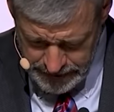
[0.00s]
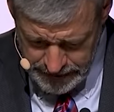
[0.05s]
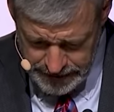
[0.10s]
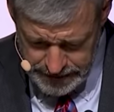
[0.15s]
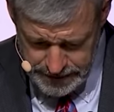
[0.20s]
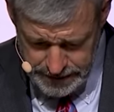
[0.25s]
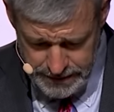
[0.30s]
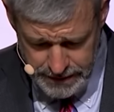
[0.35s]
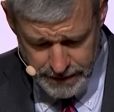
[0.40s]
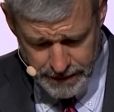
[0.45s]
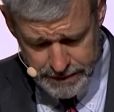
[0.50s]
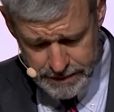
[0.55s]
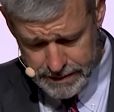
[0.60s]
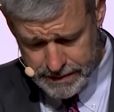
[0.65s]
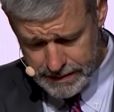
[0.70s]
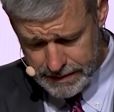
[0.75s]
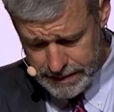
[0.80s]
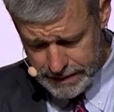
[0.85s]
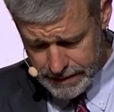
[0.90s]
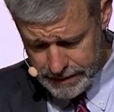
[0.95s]
He says,
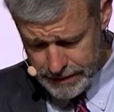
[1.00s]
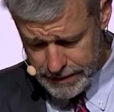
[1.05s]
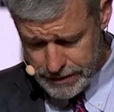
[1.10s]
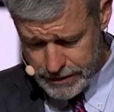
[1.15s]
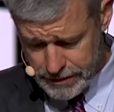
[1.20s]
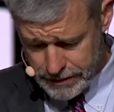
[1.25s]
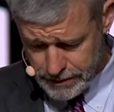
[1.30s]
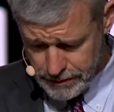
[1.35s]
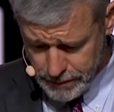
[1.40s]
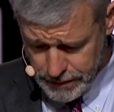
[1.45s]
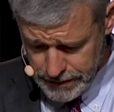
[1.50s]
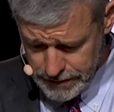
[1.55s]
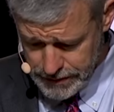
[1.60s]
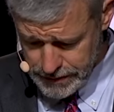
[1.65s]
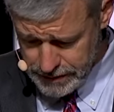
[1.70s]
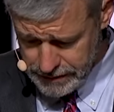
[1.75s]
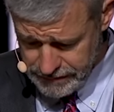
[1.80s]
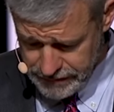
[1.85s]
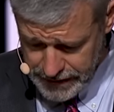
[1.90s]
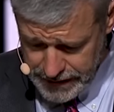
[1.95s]
constantly nourished on the words
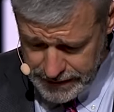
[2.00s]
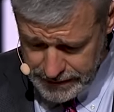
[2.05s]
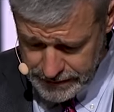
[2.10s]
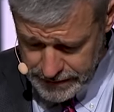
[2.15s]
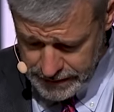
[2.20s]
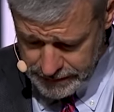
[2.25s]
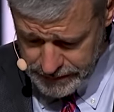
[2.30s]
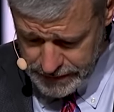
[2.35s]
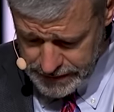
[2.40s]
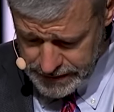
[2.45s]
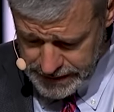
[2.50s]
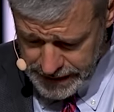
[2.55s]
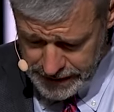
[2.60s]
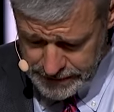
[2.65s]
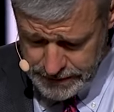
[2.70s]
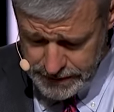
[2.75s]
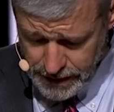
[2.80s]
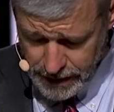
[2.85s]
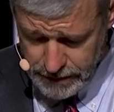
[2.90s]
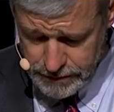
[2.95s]
of the faith and of the
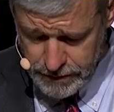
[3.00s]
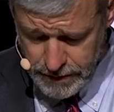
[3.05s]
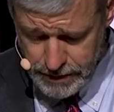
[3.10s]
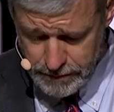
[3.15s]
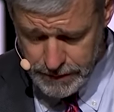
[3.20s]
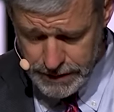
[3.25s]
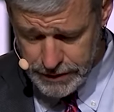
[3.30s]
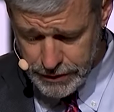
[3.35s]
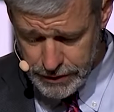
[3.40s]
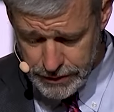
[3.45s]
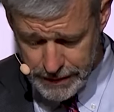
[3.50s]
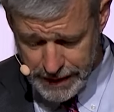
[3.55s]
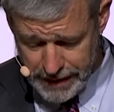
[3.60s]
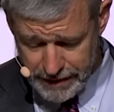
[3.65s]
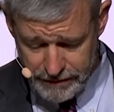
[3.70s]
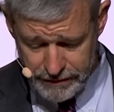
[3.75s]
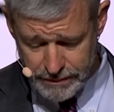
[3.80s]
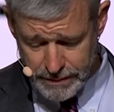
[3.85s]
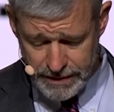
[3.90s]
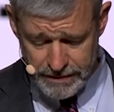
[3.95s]
sound doctrine which you
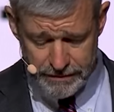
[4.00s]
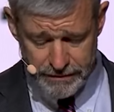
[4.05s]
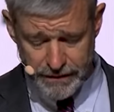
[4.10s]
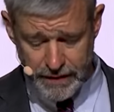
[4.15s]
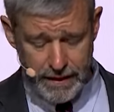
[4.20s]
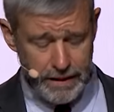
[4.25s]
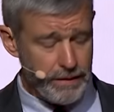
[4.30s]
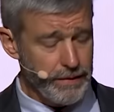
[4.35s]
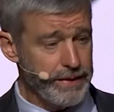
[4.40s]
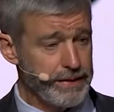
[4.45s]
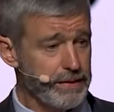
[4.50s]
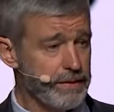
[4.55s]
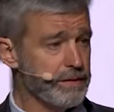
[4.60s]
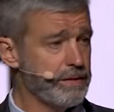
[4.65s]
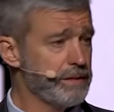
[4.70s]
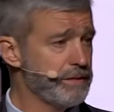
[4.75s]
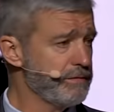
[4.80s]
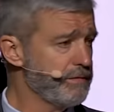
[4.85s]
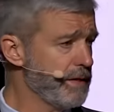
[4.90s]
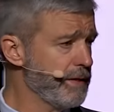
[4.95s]
have been following.
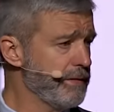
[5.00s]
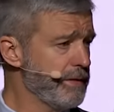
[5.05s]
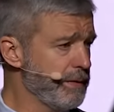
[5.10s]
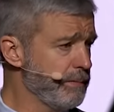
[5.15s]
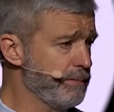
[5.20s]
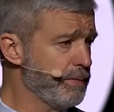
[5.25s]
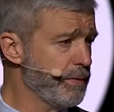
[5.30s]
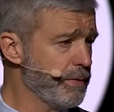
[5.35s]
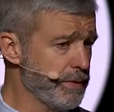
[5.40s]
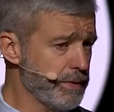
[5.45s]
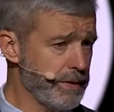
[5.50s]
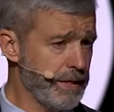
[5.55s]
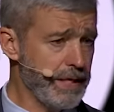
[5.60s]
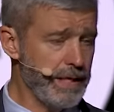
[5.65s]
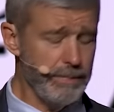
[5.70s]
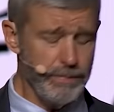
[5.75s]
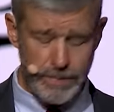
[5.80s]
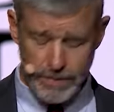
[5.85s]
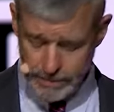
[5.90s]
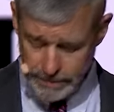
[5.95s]
This is very important.
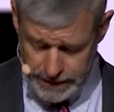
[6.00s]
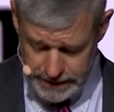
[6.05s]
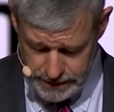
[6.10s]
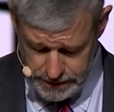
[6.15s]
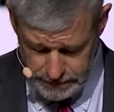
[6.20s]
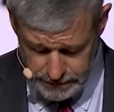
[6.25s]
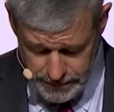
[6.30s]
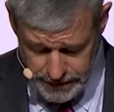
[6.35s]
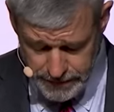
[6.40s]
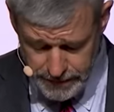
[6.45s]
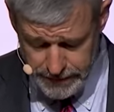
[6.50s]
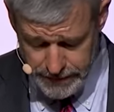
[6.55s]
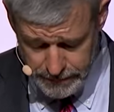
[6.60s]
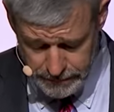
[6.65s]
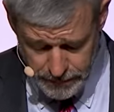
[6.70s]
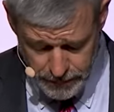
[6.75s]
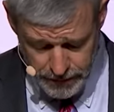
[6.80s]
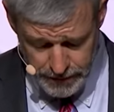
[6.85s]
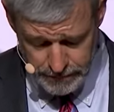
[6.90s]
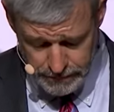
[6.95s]
Hiebert makes a very
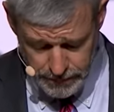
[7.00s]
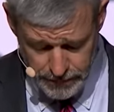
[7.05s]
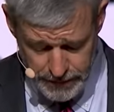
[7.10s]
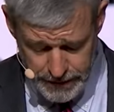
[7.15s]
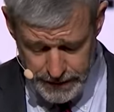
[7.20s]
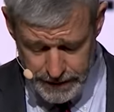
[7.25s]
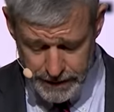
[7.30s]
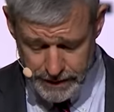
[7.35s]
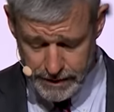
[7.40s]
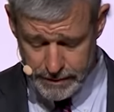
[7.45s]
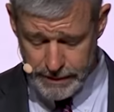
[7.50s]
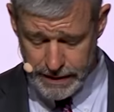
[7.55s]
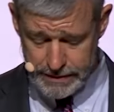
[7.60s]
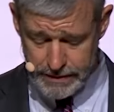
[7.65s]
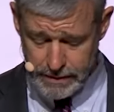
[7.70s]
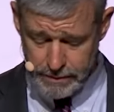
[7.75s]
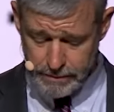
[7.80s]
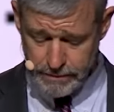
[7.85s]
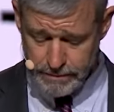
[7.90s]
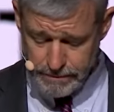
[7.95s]
important point here
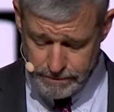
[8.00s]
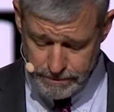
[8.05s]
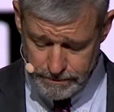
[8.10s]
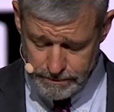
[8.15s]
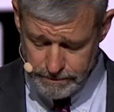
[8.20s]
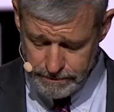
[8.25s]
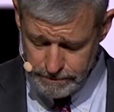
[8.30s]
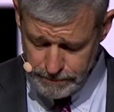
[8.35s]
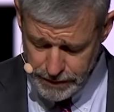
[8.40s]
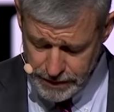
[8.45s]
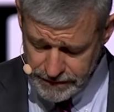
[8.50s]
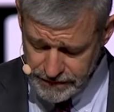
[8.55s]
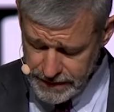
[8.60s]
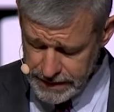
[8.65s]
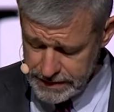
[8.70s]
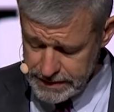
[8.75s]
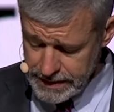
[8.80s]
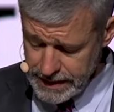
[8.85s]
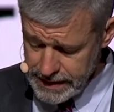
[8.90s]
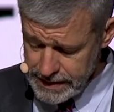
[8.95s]
about the
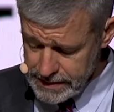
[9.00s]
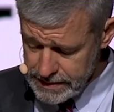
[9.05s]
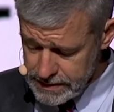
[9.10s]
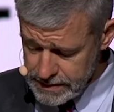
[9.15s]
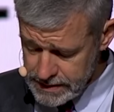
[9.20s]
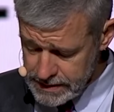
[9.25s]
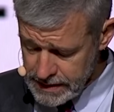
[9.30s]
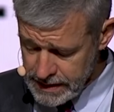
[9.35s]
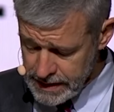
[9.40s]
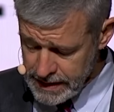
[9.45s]
perfect tense.